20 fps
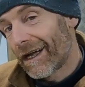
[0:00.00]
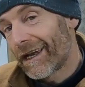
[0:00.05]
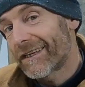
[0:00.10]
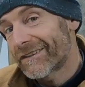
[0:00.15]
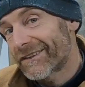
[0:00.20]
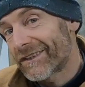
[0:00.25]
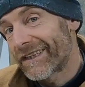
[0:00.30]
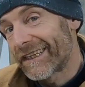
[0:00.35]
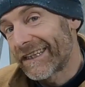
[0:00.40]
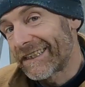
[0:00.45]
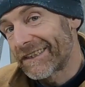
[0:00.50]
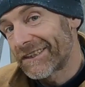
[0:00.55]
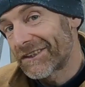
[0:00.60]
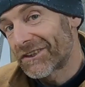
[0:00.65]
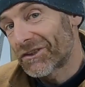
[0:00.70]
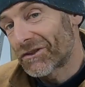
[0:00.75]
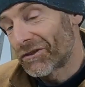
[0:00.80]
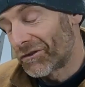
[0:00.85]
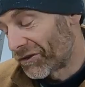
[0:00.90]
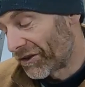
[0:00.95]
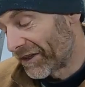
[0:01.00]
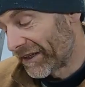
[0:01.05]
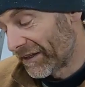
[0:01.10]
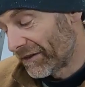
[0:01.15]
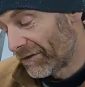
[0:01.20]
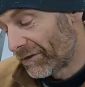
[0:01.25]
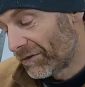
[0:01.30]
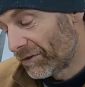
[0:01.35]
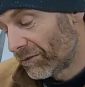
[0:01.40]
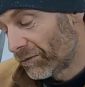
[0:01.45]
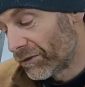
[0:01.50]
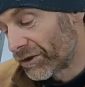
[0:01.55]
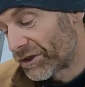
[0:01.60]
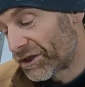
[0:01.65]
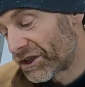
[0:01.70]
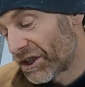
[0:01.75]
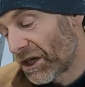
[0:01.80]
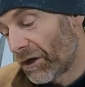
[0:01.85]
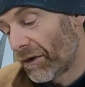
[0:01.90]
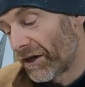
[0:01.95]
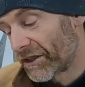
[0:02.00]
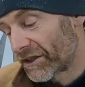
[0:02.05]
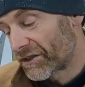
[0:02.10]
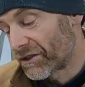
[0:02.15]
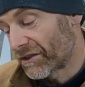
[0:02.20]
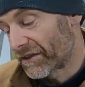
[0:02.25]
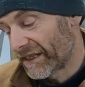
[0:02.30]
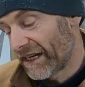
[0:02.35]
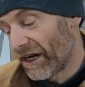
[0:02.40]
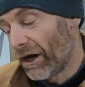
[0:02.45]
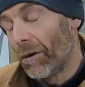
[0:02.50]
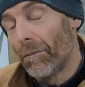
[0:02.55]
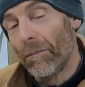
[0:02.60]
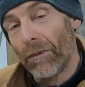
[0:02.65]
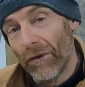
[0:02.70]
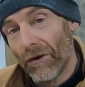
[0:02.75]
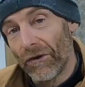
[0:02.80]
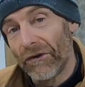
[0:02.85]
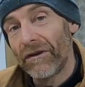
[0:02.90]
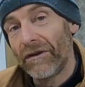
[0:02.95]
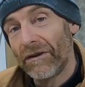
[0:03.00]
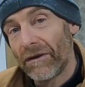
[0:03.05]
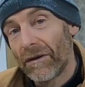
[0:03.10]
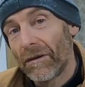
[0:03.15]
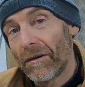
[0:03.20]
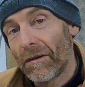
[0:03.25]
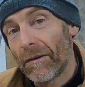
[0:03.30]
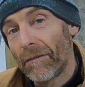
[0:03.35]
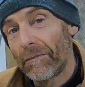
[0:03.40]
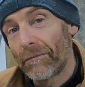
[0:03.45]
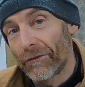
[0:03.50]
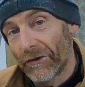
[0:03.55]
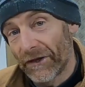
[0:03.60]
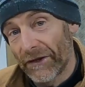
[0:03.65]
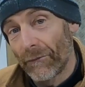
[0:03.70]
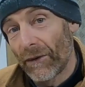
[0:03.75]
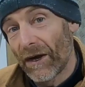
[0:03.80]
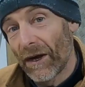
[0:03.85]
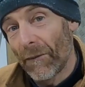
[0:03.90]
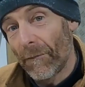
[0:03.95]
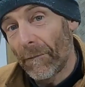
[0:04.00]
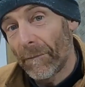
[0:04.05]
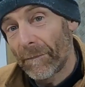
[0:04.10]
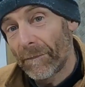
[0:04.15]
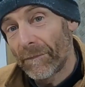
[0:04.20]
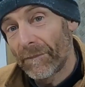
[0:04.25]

I like to think this story will show I took that on board pretty well.